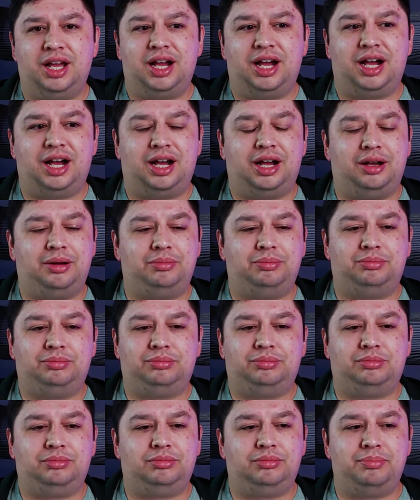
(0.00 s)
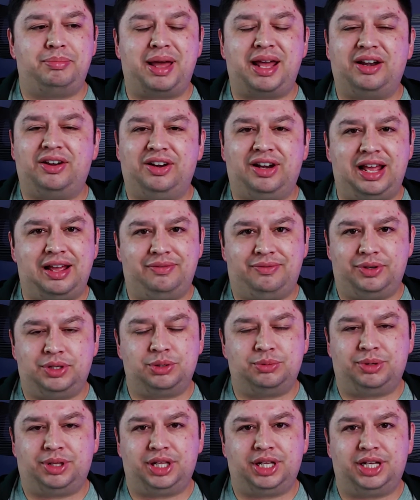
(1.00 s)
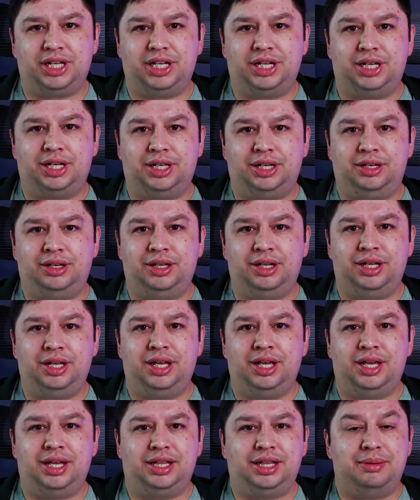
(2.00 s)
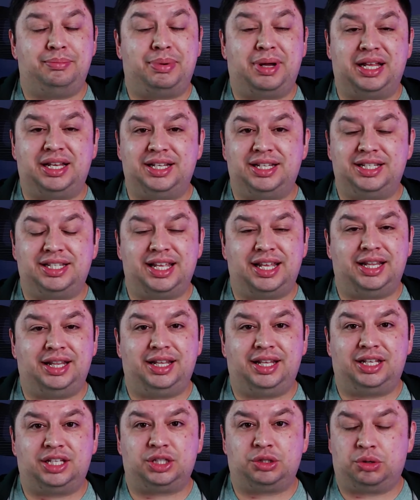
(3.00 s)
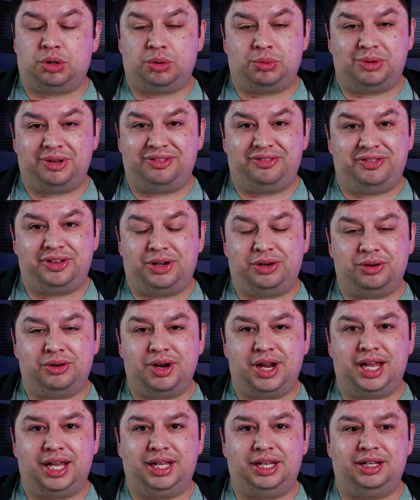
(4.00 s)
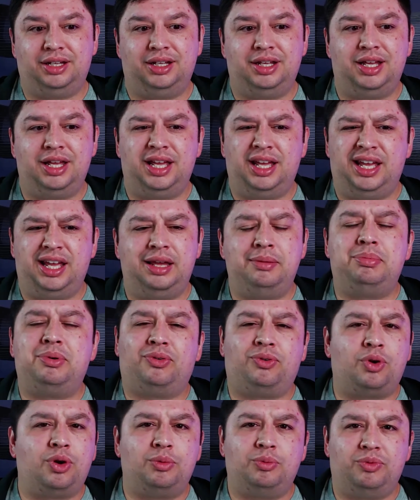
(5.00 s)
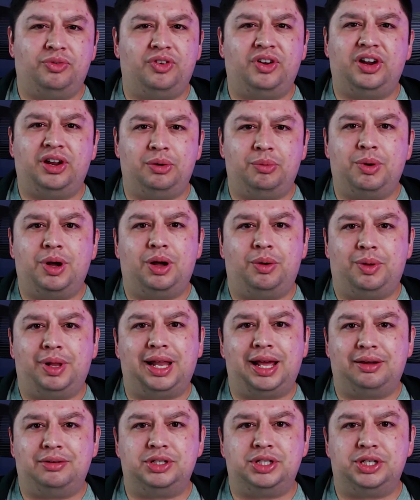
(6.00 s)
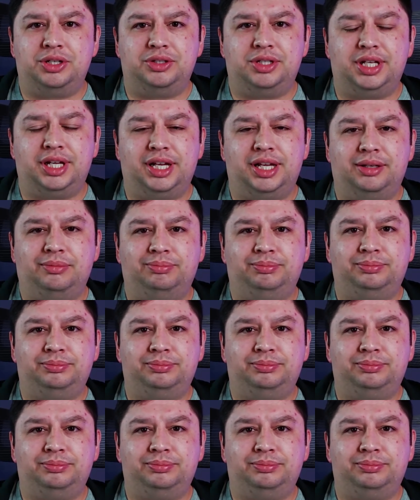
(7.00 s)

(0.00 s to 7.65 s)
Battery life was really good. The buttons and the scroll wheel felt great. It performed very well while I was using it.